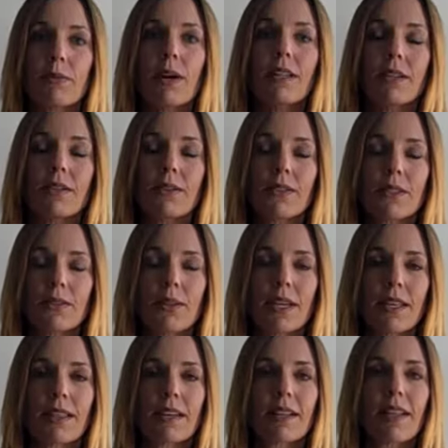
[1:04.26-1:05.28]
what you're doing
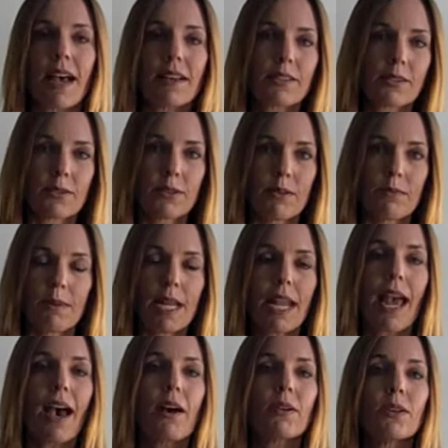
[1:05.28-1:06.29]
in the classroom, and
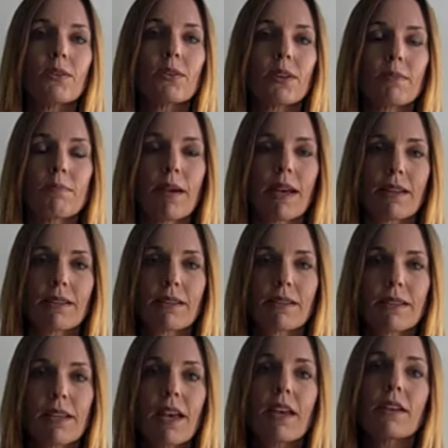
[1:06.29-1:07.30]
how you could
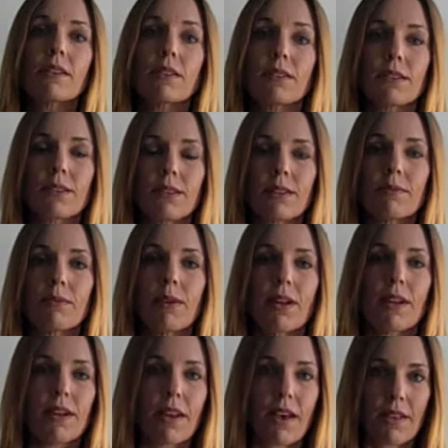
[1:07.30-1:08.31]
best serve one
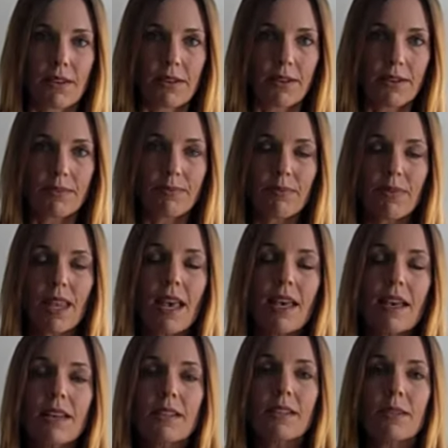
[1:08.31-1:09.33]
another.
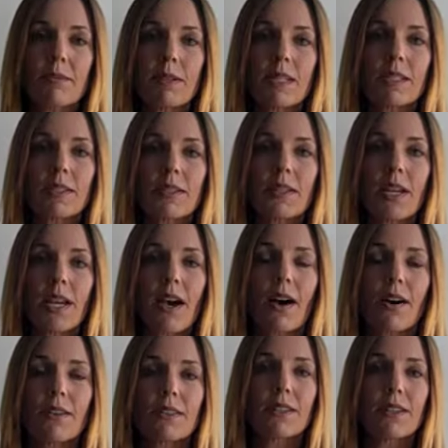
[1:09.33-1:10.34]
Service learning
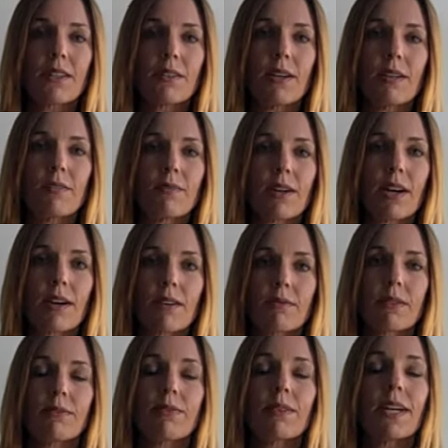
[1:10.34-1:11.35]
also
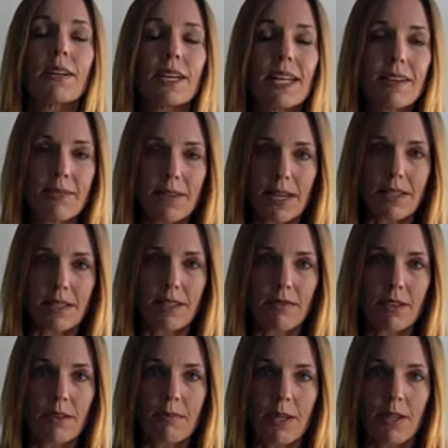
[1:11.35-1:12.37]
involves very effective
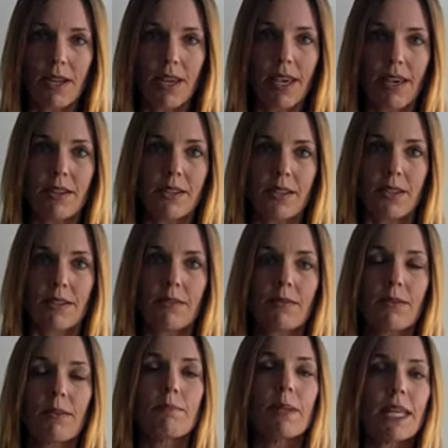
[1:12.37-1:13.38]
communication
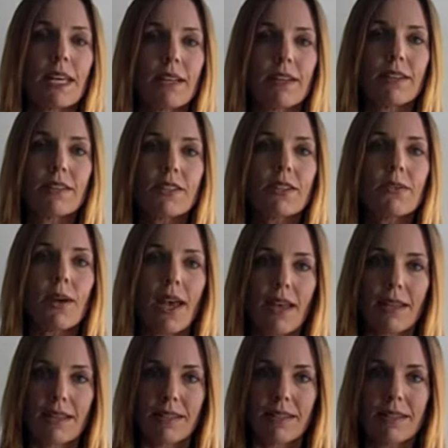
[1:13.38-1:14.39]
from beginning to
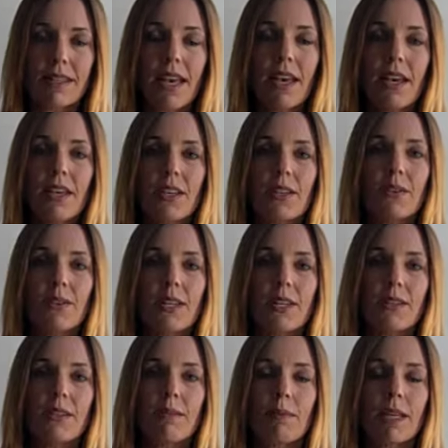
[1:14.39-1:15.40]
end. You need
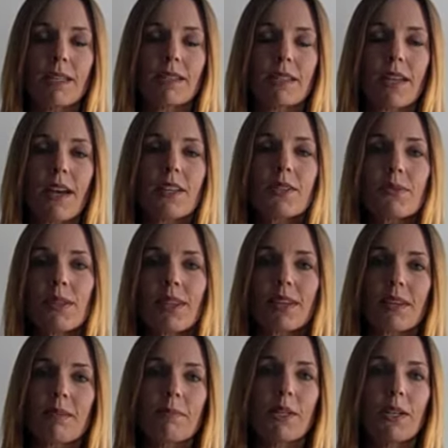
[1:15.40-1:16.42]
to be in touch with the
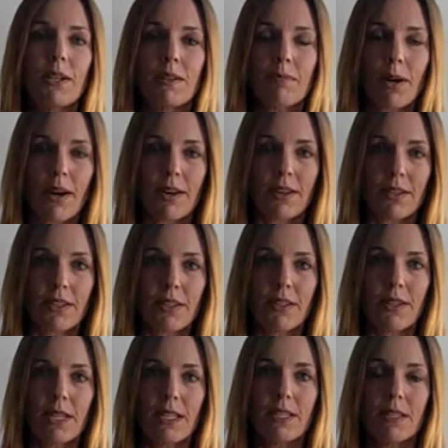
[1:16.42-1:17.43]
community partner. You
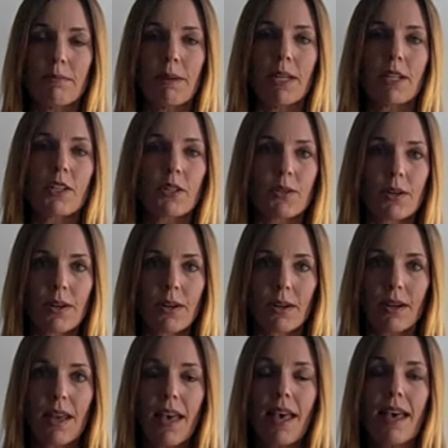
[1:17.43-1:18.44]
need to make
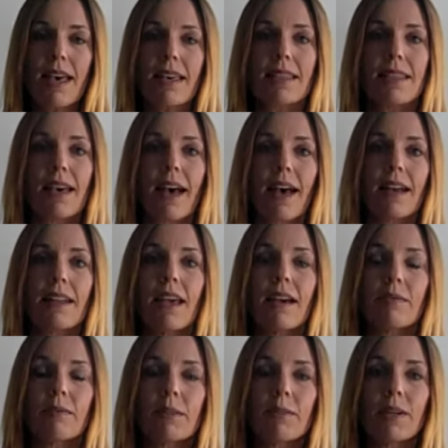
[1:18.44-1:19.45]
sure that
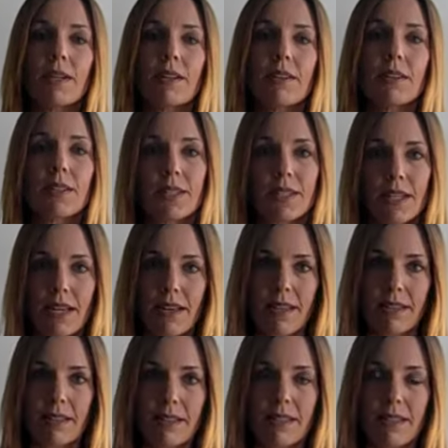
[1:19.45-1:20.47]
everyone
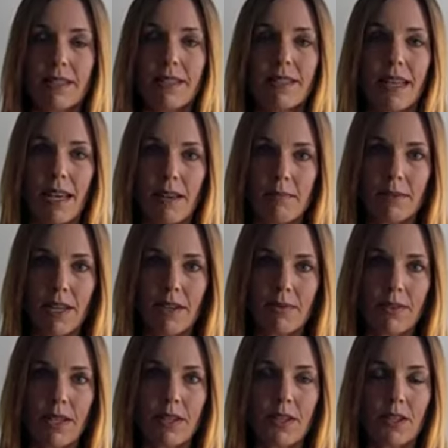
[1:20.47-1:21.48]
understands the same
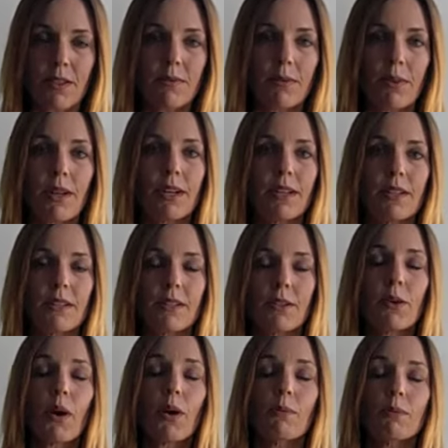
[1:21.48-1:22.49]
definition of what it is you
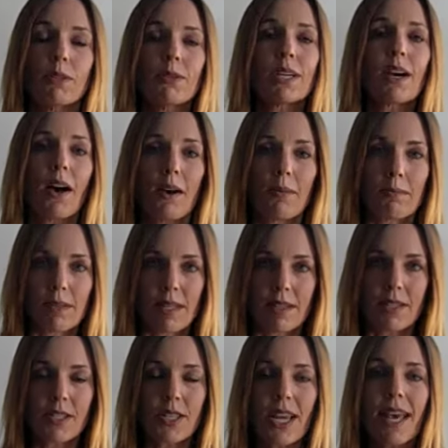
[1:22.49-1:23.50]
hope to
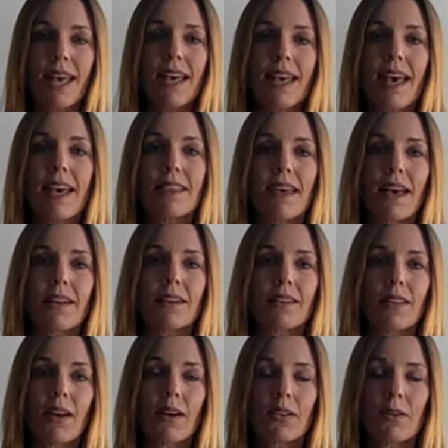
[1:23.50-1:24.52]
accomplish, and that
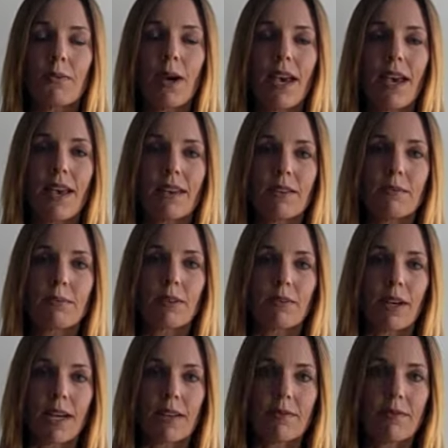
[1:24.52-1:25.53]
along the way you
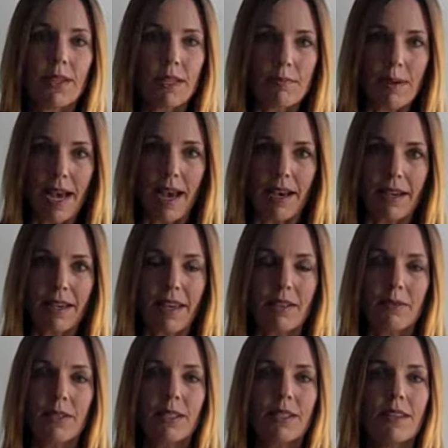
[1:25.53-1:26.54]
provide feedback and
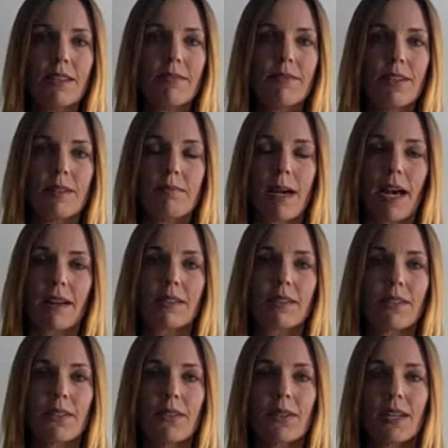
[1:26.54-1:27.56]
receive feedback so
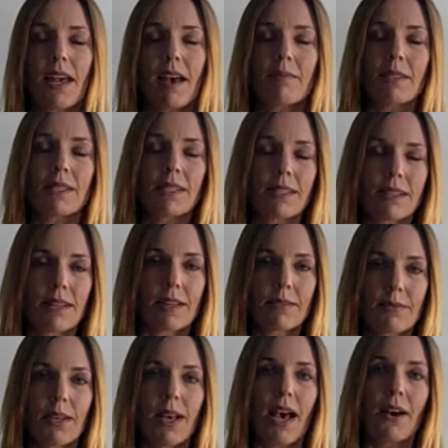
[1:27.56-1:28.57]
you can have a
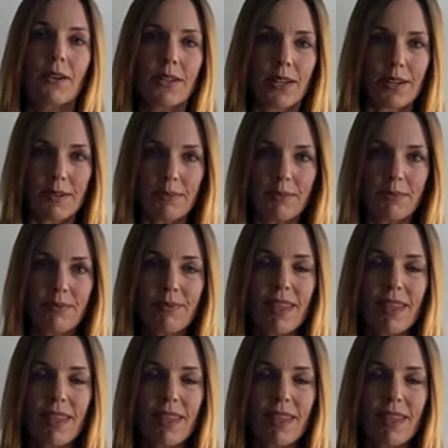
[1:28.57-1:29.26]
successful outcome.